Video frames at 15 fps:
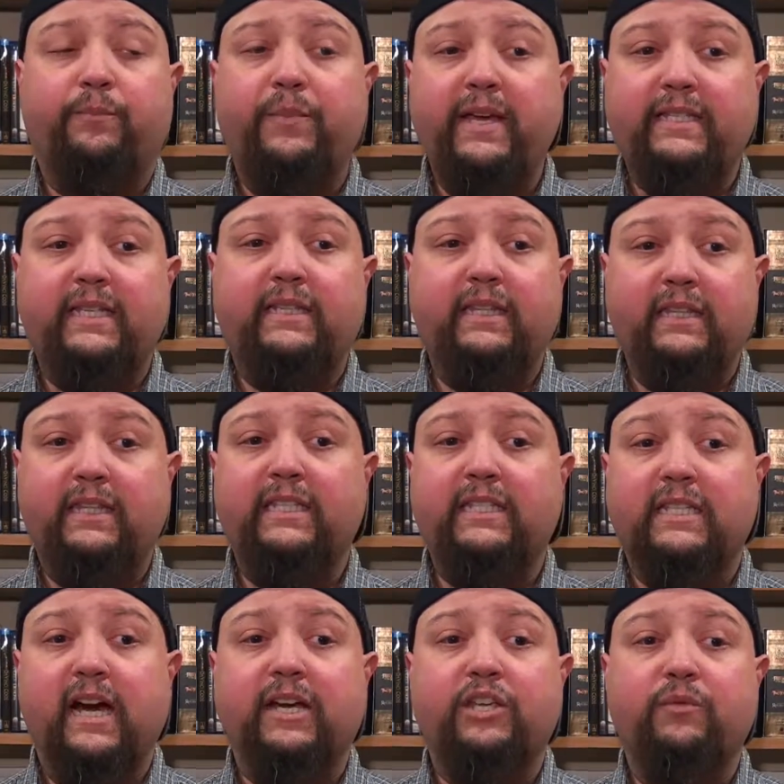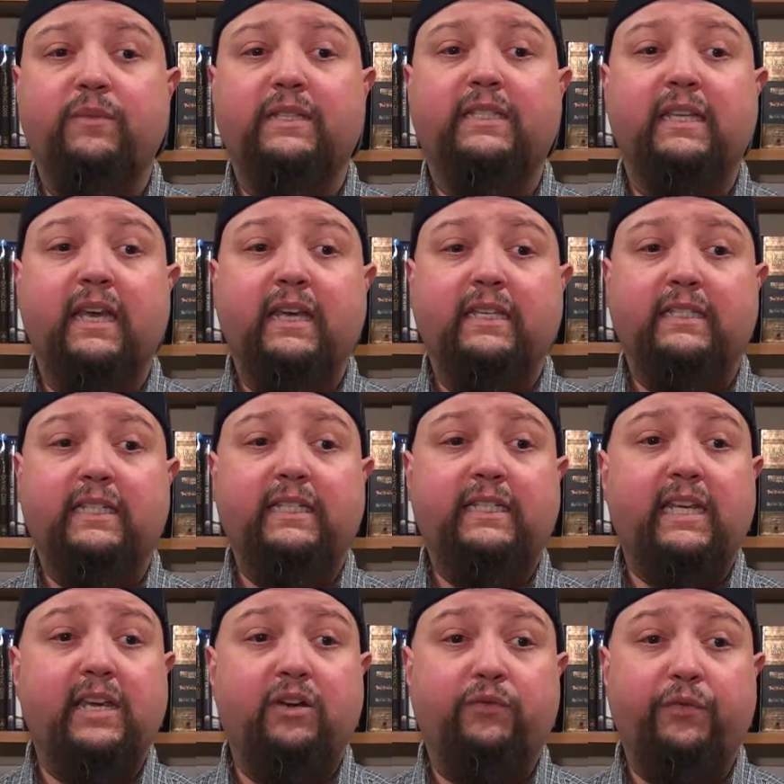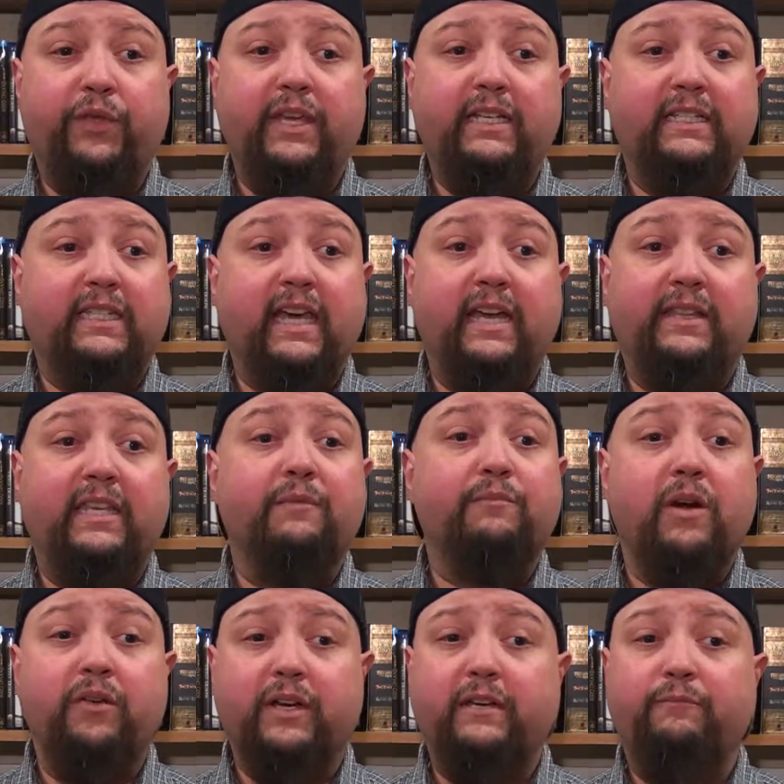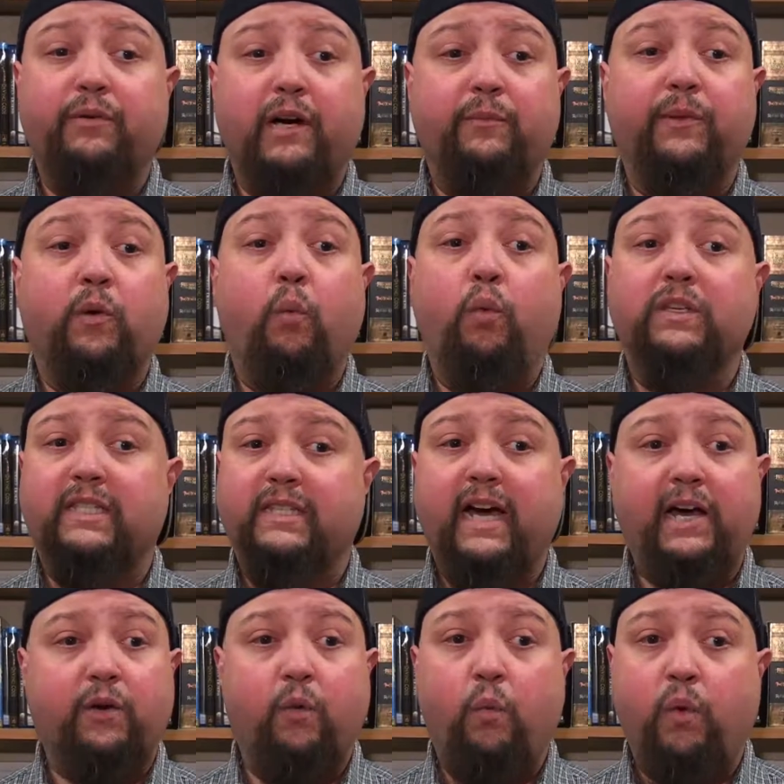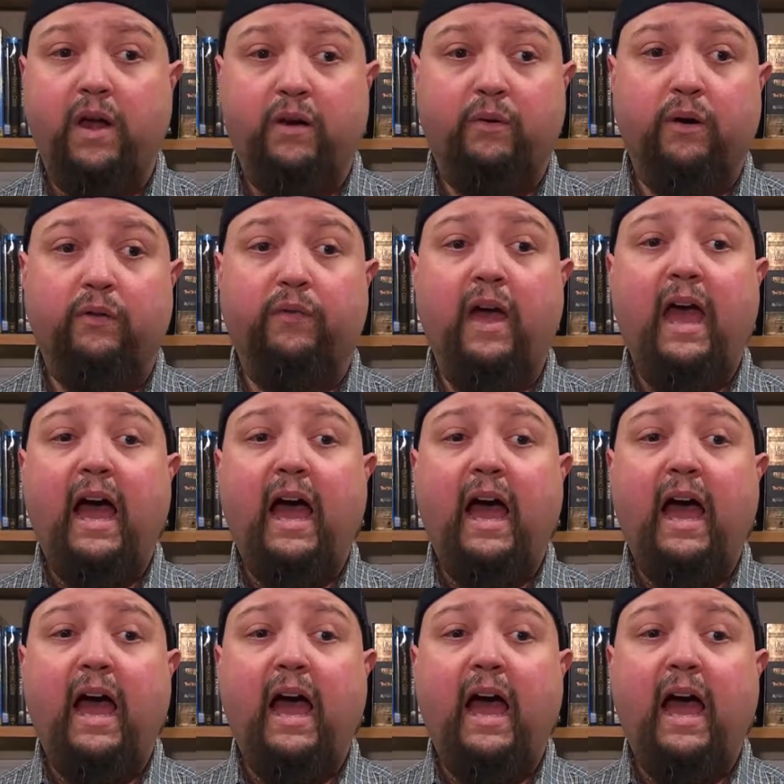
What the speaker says: Basically, these documents detailed things that the American public was not aware of,